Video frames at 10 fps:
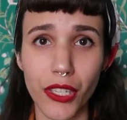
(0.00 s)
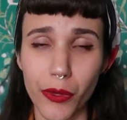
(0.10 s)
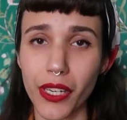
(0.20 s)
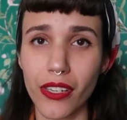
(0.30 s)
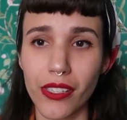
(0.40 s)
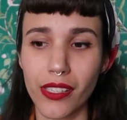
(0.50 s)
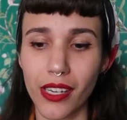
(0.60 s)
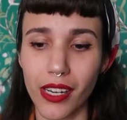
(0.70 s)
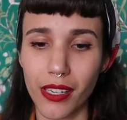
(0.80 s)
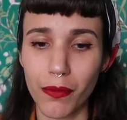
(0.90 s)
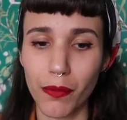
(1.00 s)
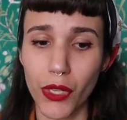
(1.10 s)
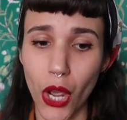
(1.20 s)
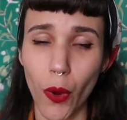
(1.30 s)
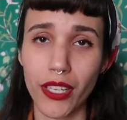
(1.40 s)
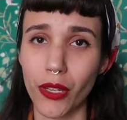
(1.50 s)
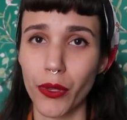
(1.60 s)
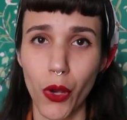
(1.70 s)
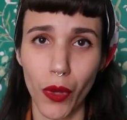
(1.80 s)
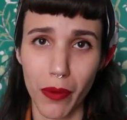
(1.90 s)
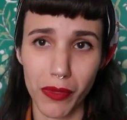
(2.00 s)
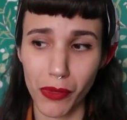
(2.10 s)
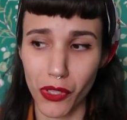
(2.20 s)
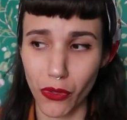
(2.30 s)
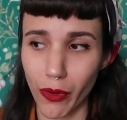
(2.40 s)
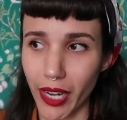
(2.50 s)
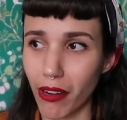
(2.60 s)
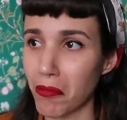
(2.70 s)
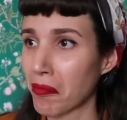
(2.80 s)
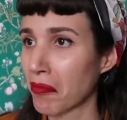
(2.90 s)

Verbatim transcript: two years. Um, no, I don't know when I'm supposed to throw it out.